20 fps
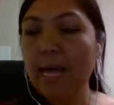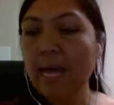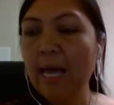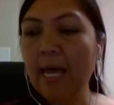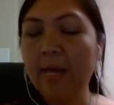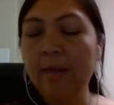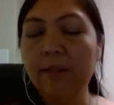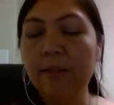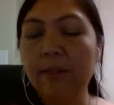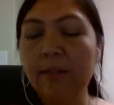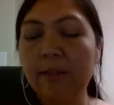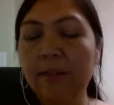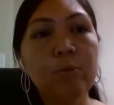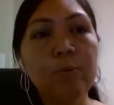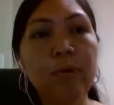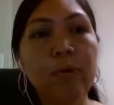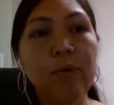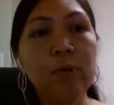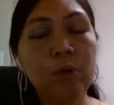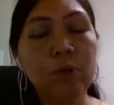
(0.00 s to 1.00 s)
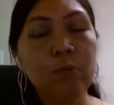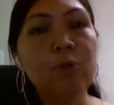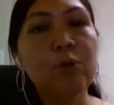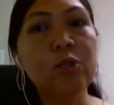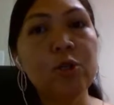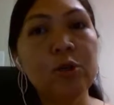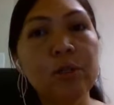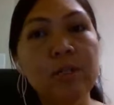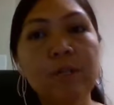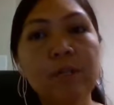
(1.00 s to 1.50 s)
that will be a good
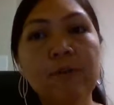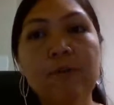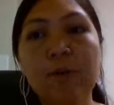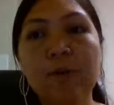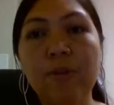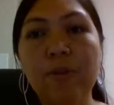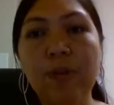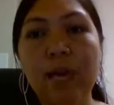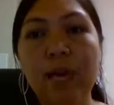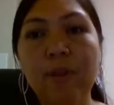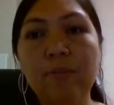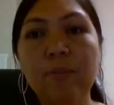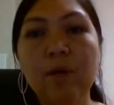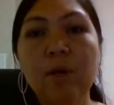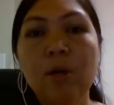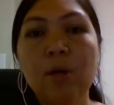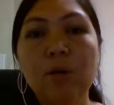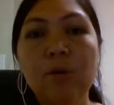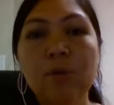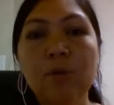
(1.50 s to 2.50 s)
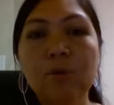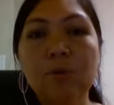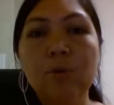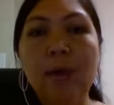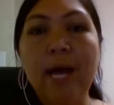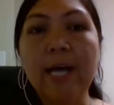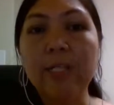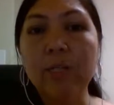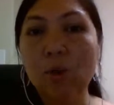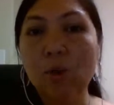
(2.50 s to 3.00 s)
opportunity for them to
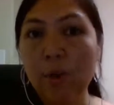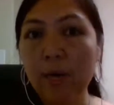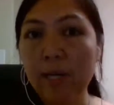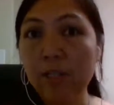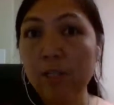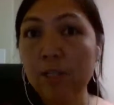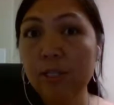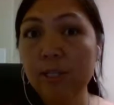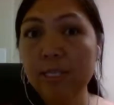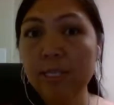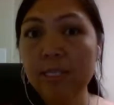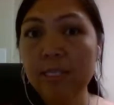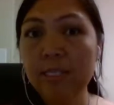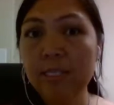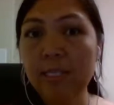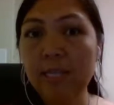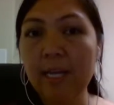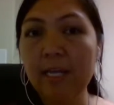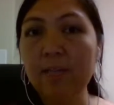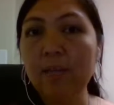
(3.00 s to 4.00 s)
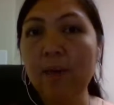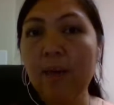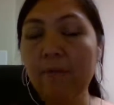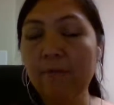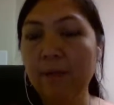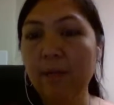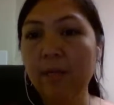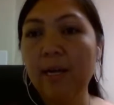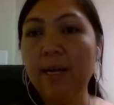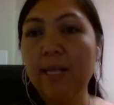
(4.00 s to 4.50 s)
ask questions and to
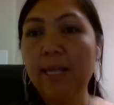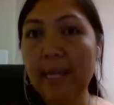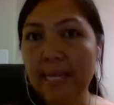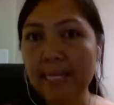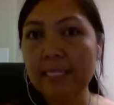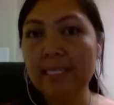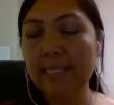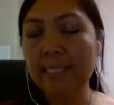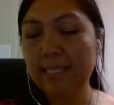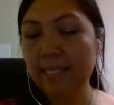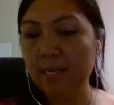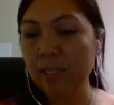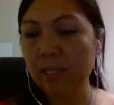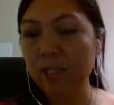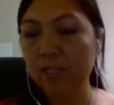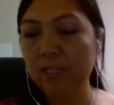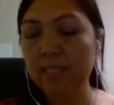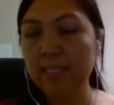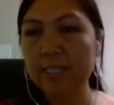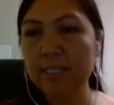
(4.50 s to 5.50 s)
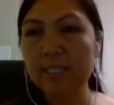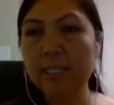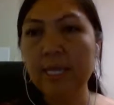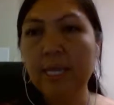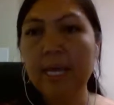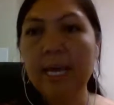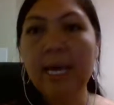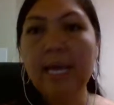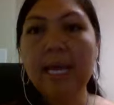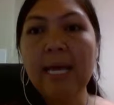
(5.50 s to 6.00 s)
have class discussions.
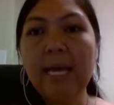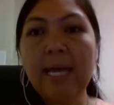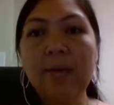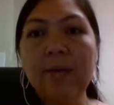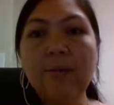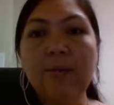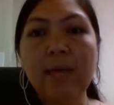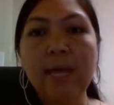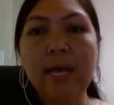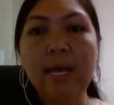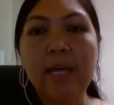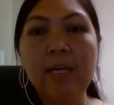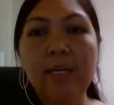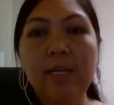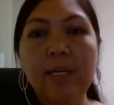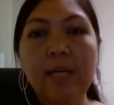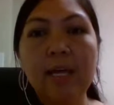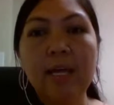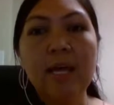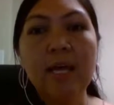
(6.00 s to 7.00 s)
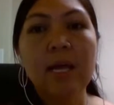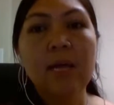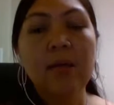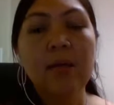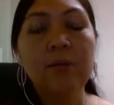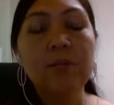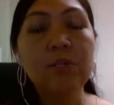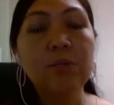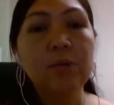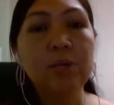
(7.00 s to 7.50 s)
And then
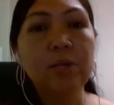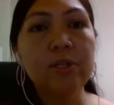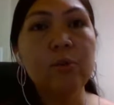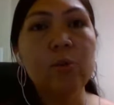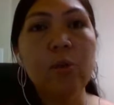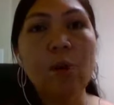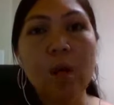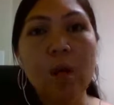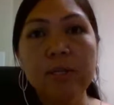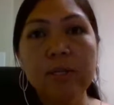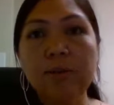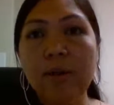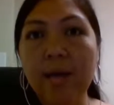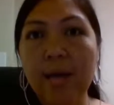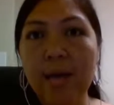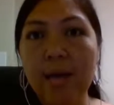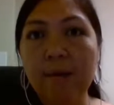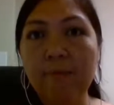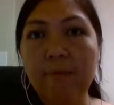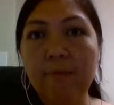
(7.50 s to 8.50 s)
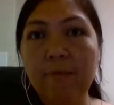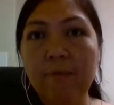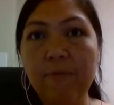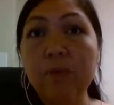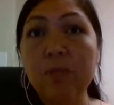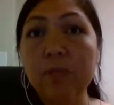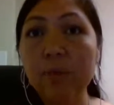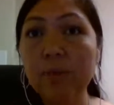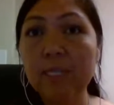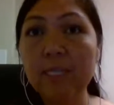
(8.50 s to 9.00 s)
the students will also have an
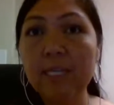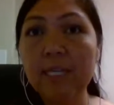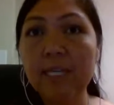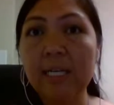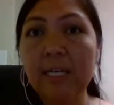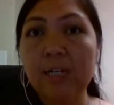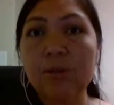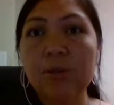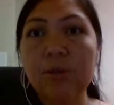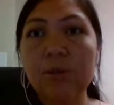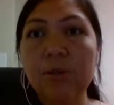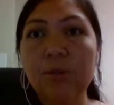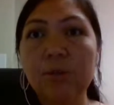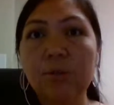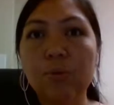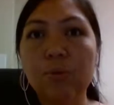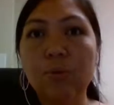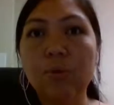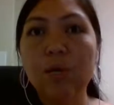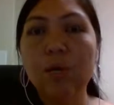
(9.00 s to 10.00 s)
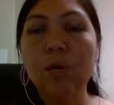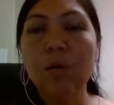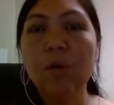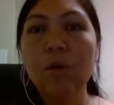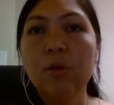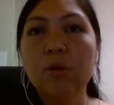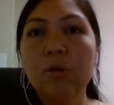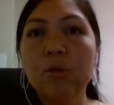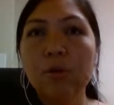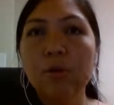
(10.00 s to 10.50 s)
opportunity to
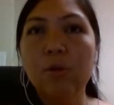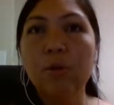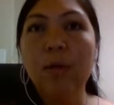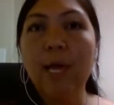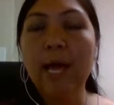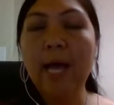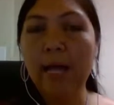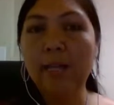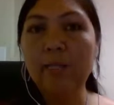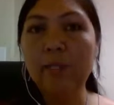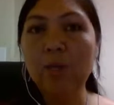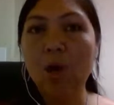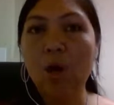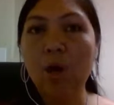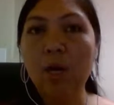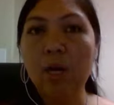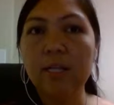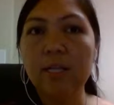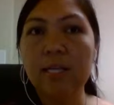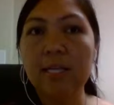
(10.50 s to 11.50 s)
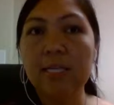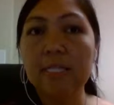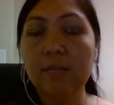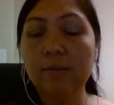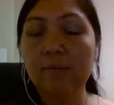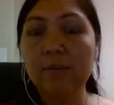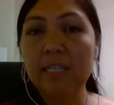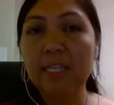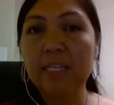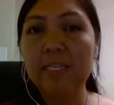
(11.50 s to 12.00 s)
do hands-on
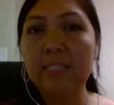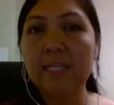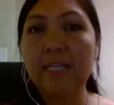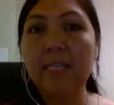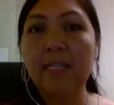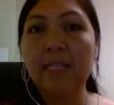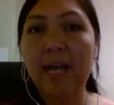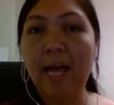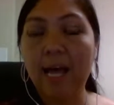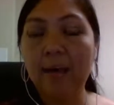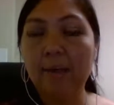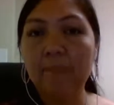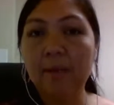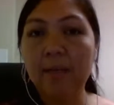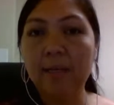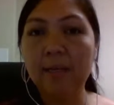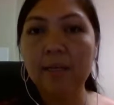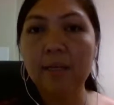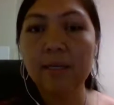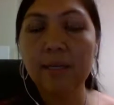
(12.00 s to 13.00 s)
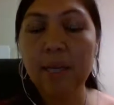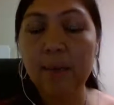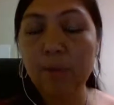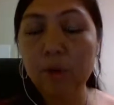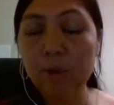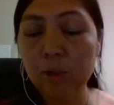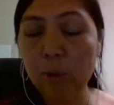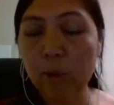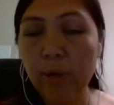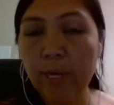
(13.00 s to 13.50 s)
activities and
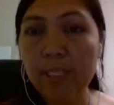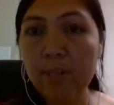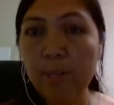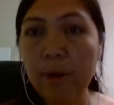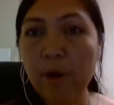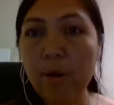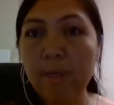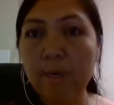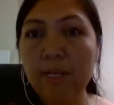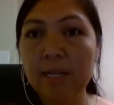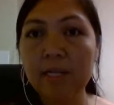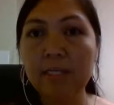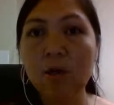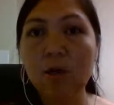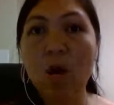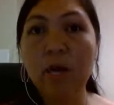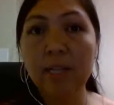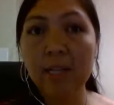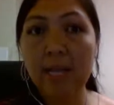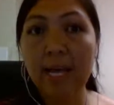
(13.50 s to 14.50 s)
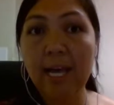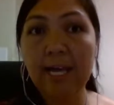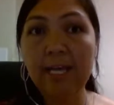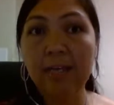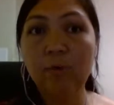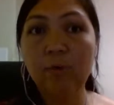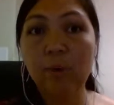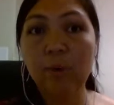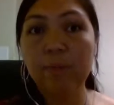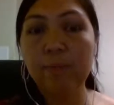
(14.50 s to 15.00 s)
laboratory experiments
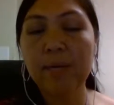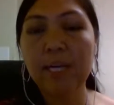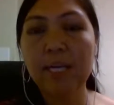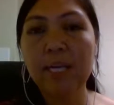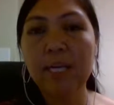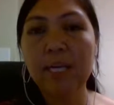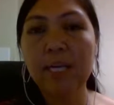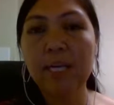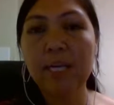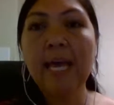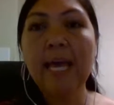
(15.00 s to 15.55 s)
online with me.